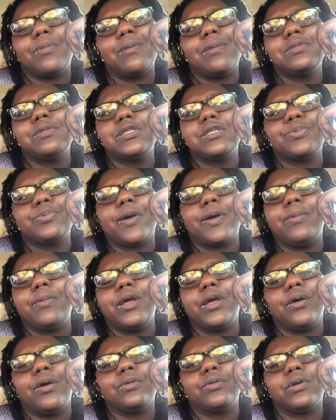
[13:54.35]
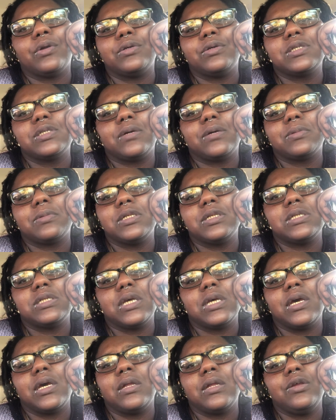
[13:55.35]
I'm just probably going to throw something
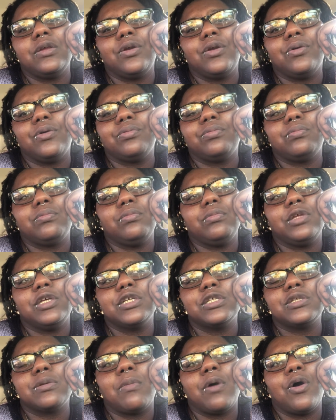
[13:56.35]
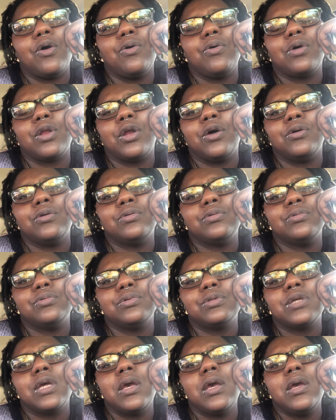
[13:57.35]
together, get some old
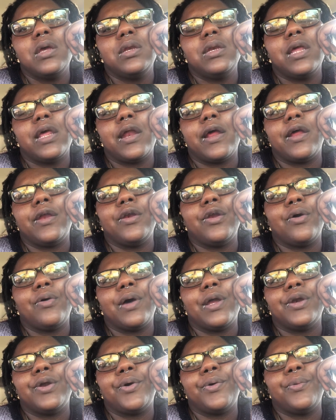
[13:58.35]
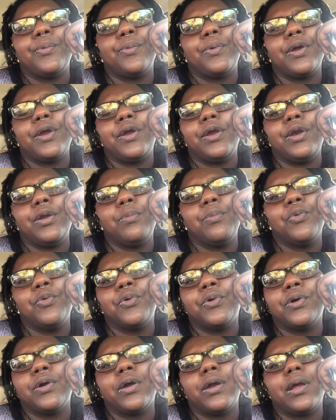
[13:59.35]
clothes that I know I don't wear
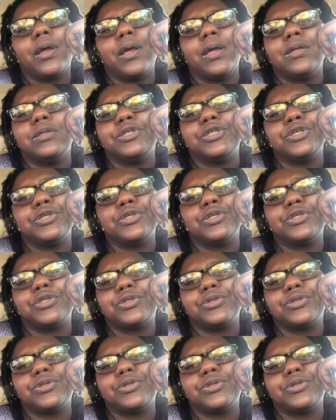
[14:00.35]
anymore. And